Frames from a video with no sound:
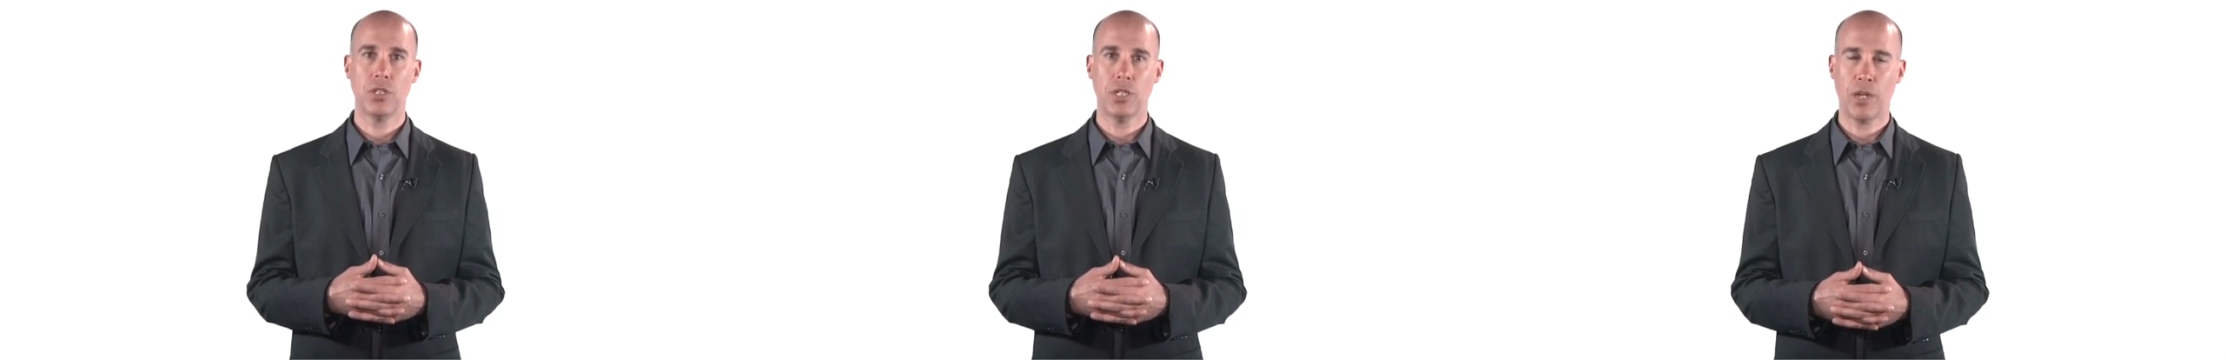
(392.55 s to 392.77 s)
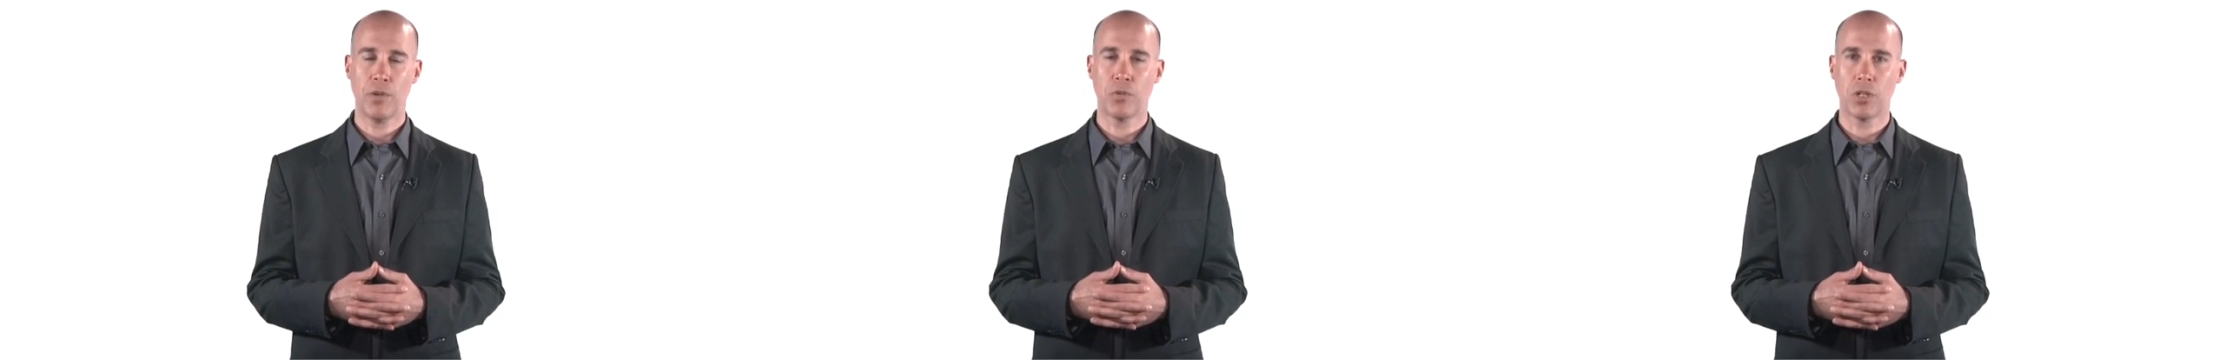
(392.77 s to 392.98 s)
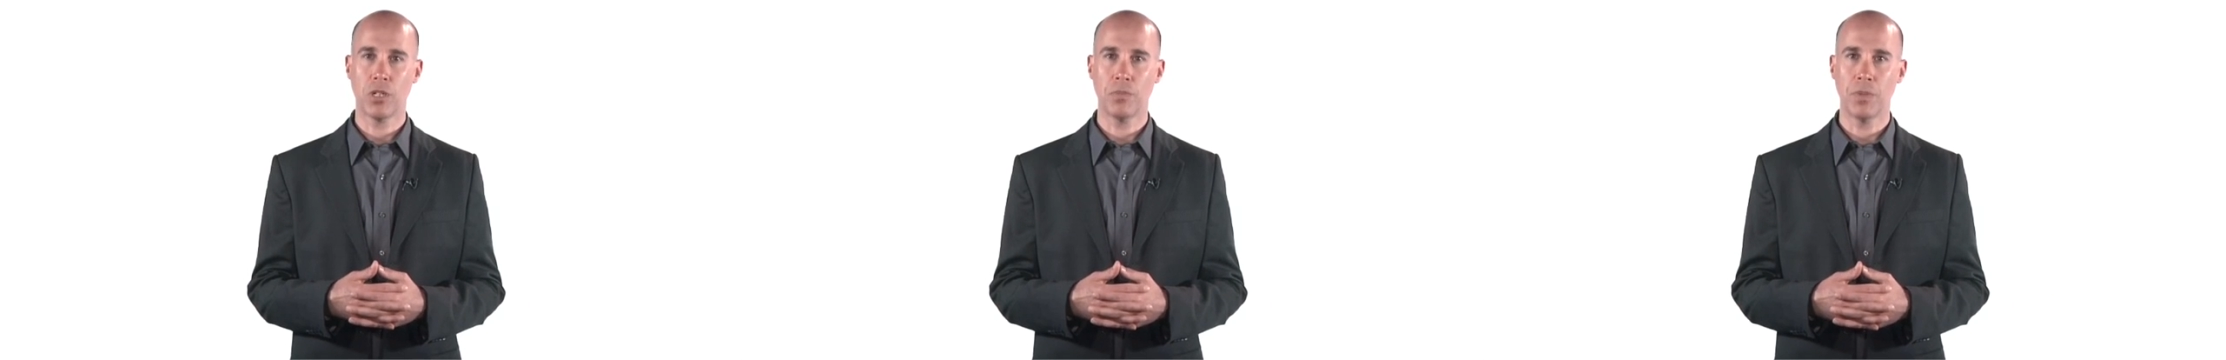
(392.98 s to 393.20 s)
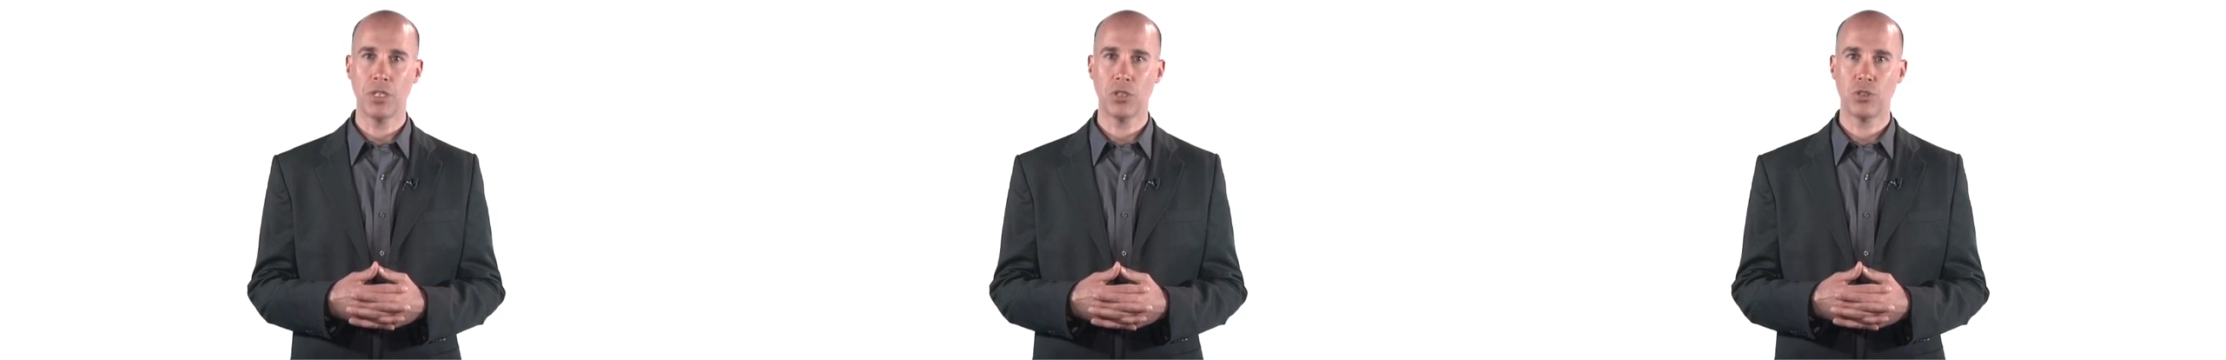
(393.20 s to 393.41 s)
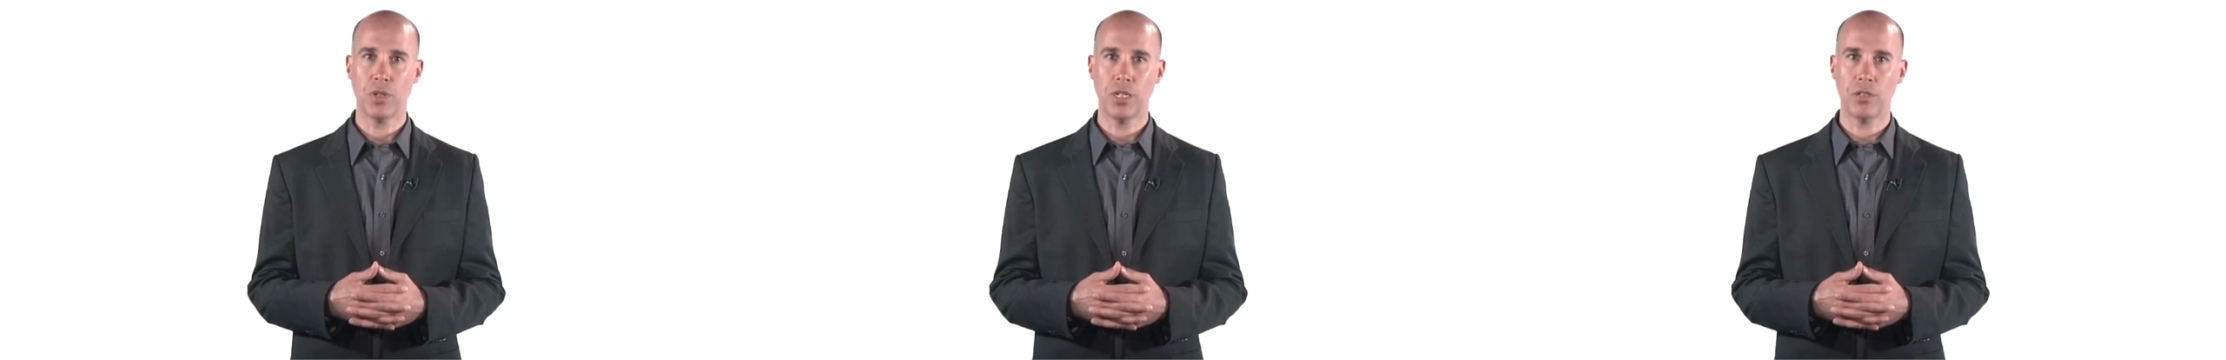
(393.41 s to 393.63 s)
to network
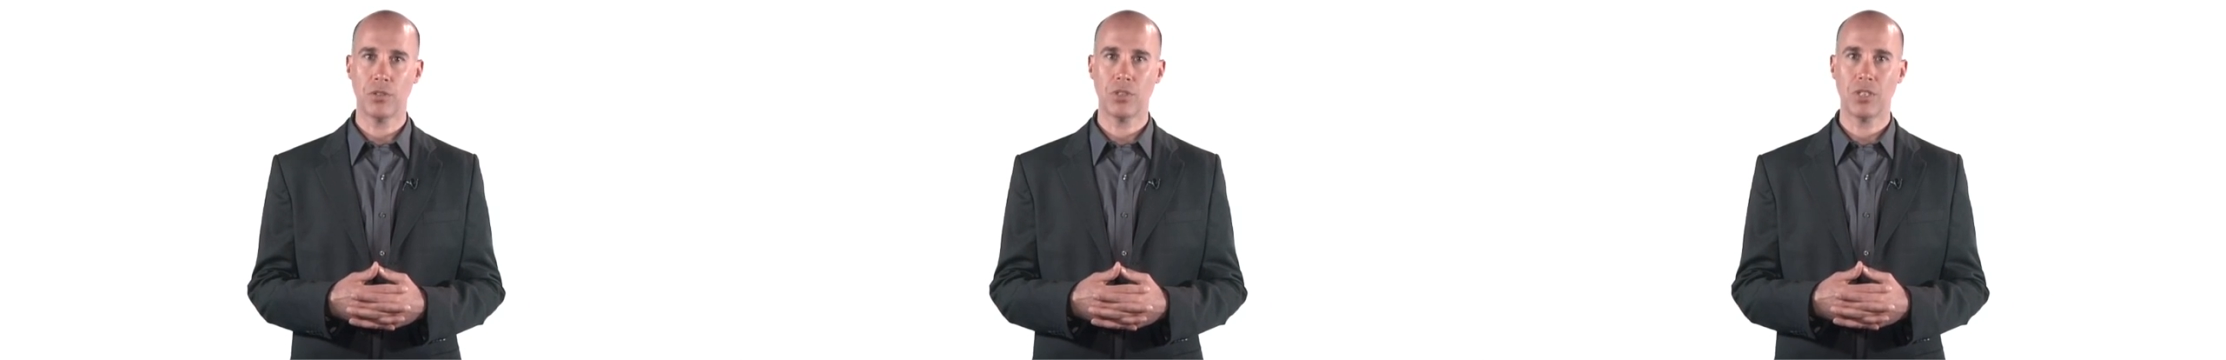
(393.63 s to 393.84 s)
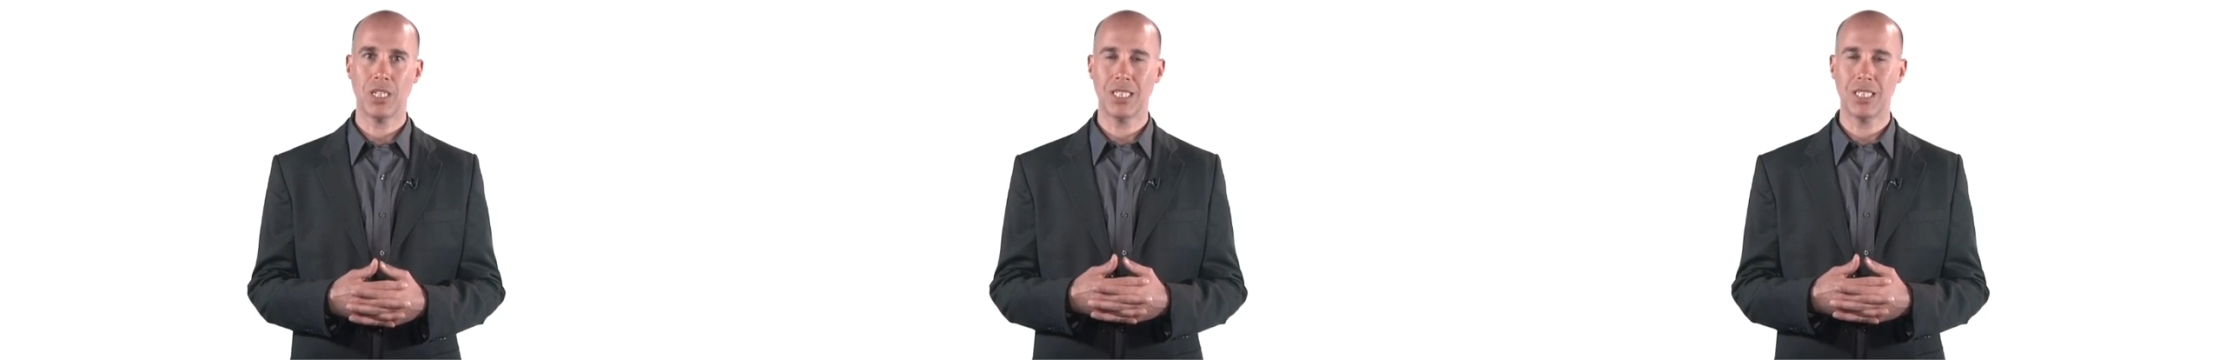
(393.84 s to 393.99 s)
administrators